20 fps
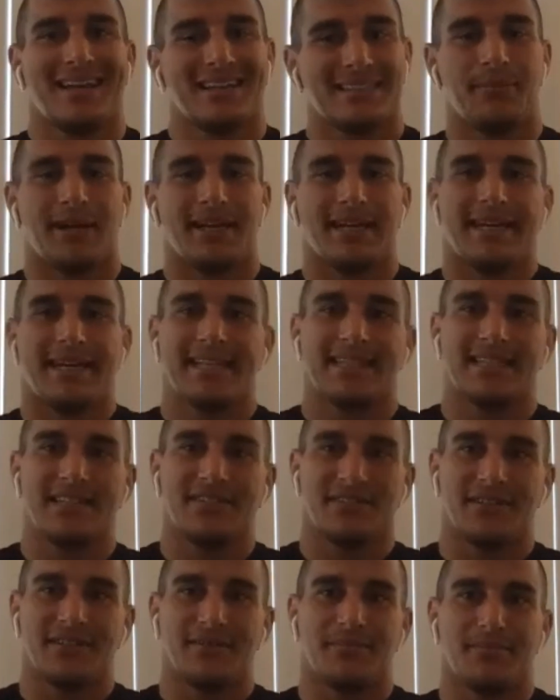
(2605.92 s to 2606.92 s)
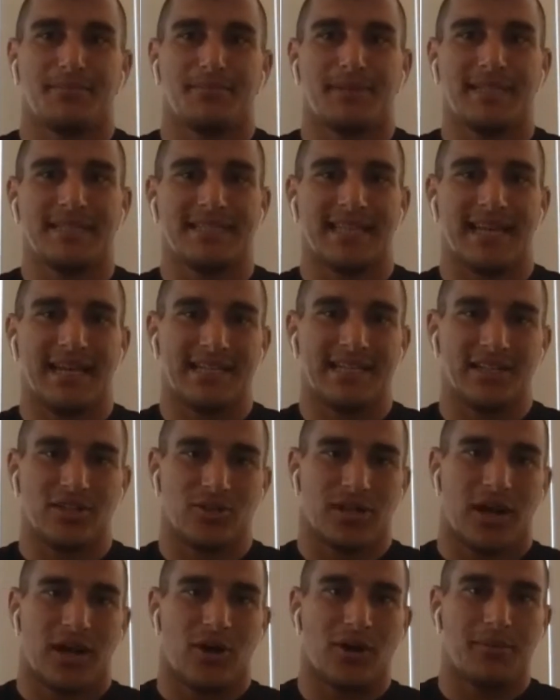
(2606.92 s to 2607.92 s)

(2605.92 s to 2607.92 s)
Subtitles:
damn, I can't even beat Daniel.